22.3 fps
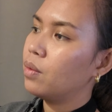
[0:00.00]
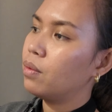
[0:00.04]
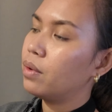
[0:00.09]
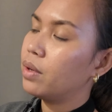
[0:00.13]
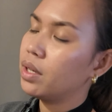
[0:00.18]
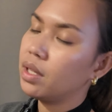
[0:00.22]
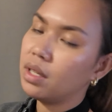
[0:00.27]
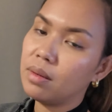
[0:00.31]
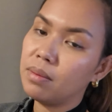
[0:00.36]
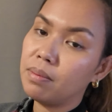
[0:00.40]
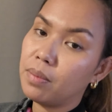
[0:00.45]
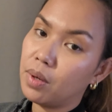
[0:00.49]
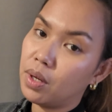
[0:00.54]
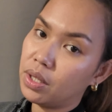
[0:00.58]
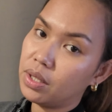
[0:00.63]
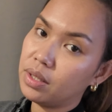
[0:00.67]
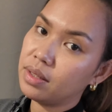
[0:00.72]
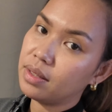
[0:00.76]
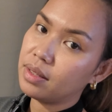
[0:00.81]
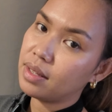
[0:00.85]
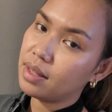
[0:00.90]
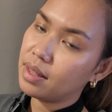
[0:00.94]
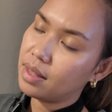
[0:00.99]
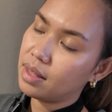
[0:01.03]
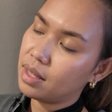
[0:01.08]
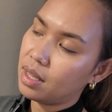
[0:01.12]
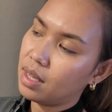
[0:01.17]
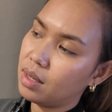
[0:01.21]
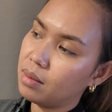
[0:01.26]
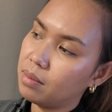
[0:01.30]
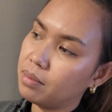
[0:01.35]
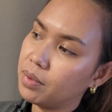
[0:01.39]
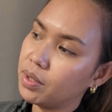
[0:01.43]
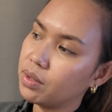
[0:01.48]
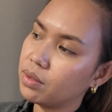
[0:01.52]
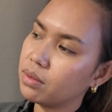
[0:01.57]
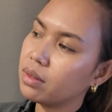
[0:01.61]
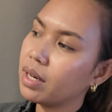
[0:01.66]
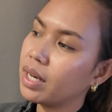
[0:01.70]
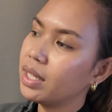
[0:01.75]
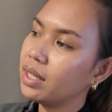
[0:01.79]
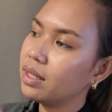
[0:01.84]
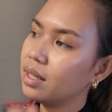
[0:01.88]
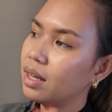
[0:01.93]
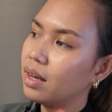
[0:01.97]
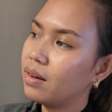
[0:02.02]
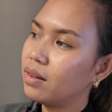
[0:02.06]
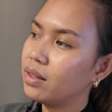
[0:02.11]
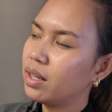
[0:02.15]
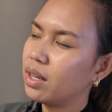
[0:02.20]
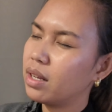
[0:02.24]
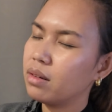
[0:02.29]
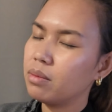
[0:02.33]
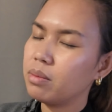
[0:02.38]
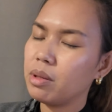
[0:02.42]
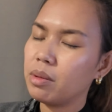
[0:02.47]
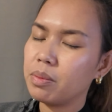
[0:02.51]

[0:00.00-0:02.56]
when he bought the thing, but right now a lot of